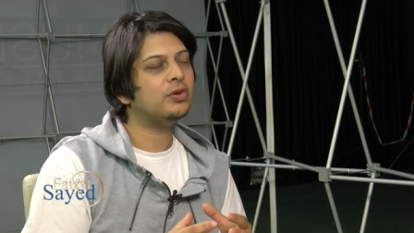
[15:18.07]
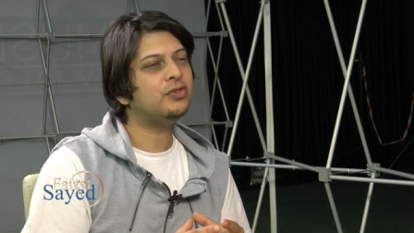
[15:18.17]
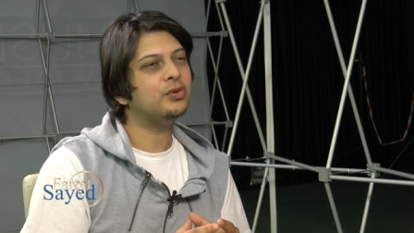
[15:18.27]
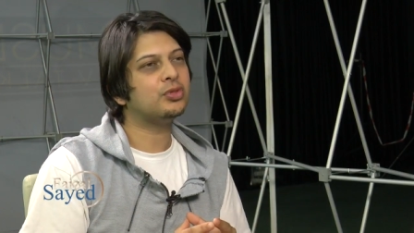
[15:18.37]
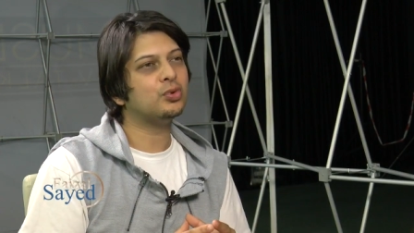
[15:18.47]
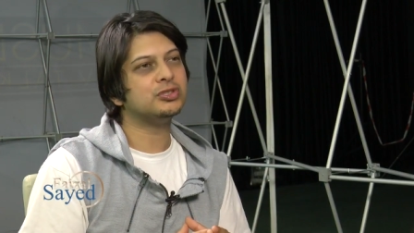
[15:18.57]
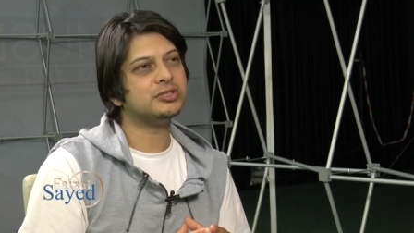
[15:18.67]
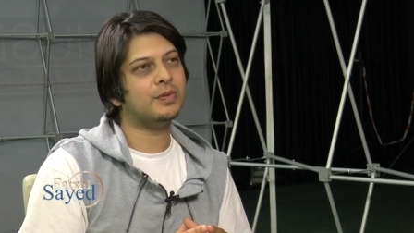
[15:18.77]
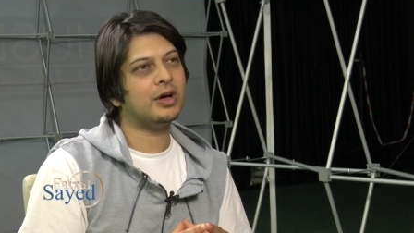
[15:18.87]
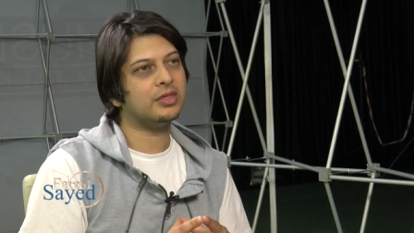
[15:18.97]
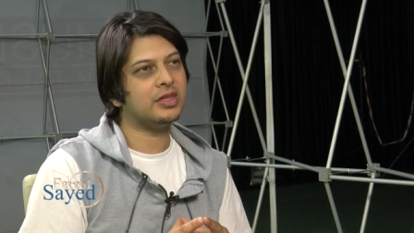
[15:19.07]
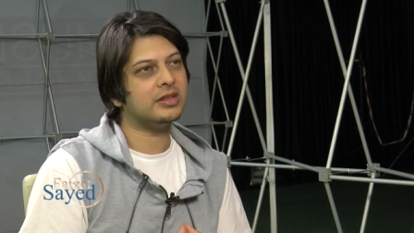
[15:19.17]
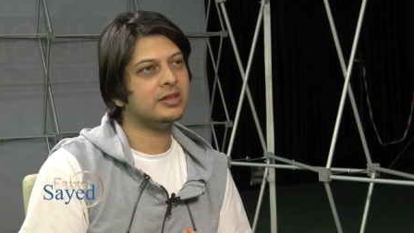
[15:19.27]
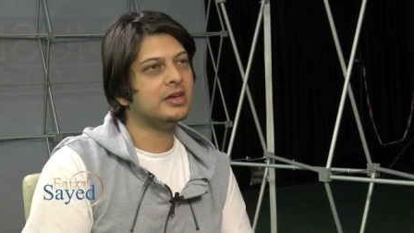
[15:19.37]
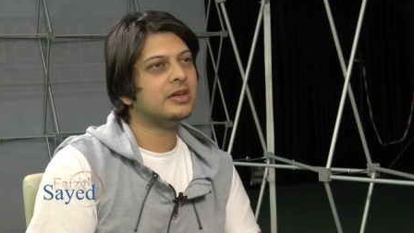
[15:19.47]
What's your thoughts about
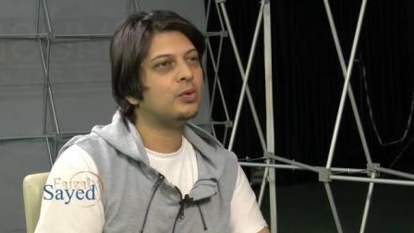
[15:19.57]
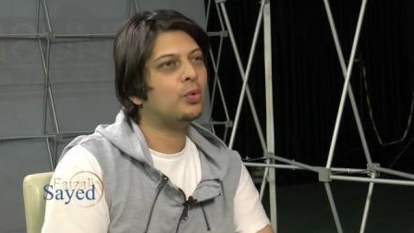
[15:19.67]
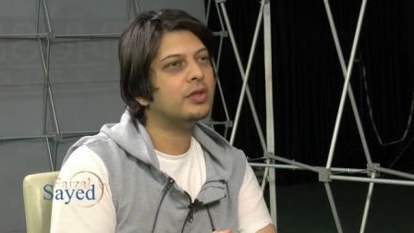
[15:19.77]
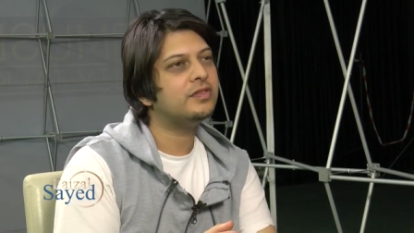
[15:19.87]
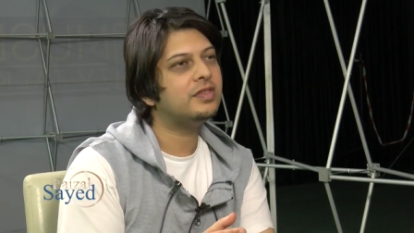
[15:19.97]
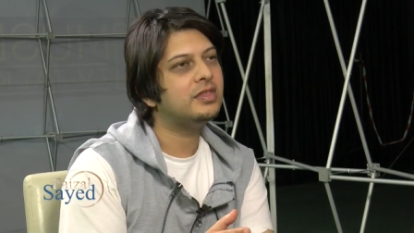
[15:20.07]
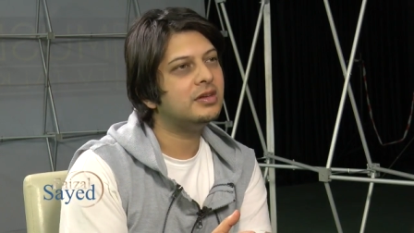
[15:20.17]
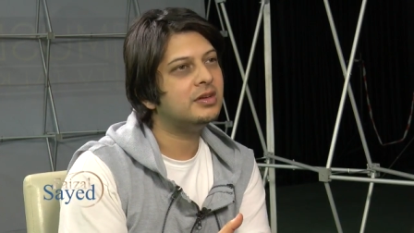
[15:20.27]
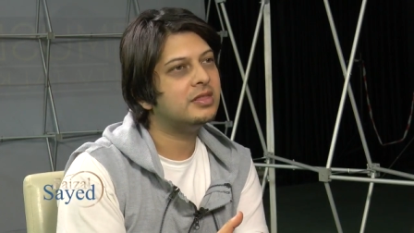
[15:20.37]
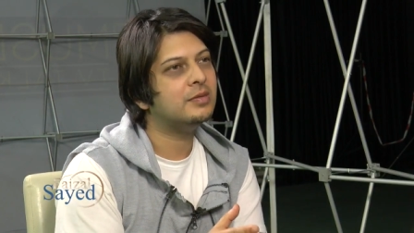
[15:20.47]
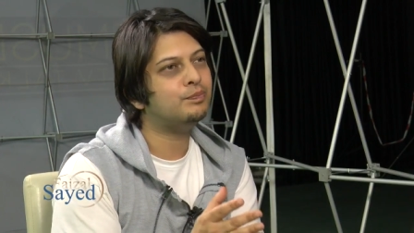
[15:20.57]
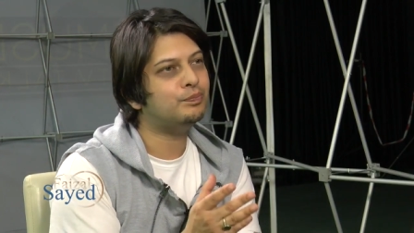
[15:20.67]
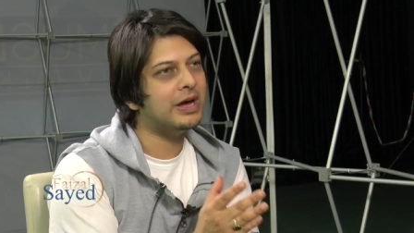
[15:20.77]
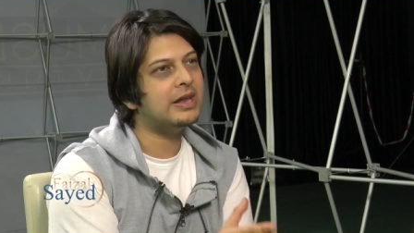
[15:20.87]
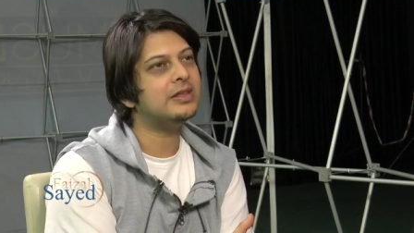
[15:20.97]
that? What's the
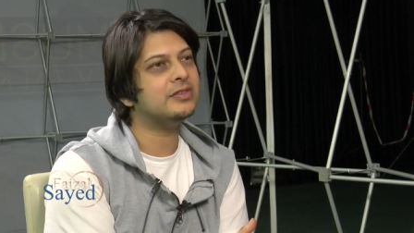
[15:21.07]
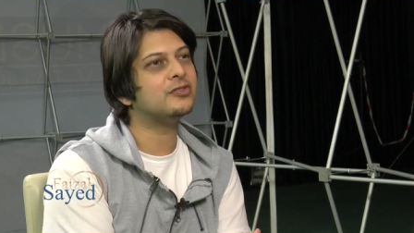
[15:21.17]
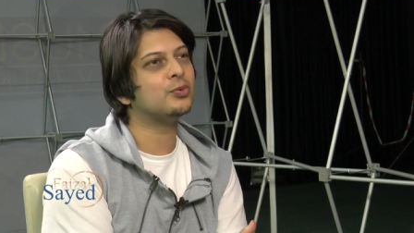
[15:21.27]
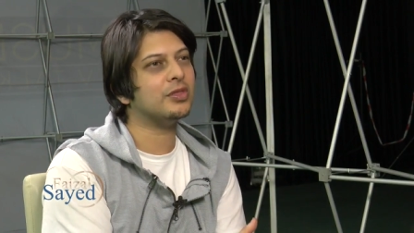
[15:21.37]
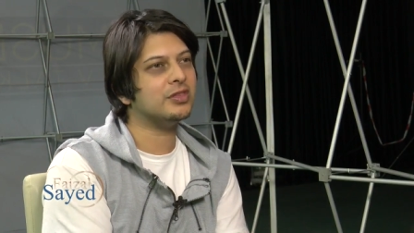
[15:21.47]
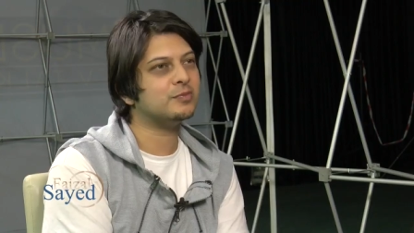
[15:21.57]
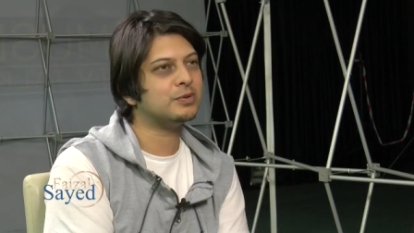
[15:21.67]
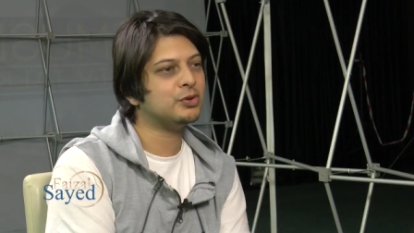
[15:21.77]
balance with this?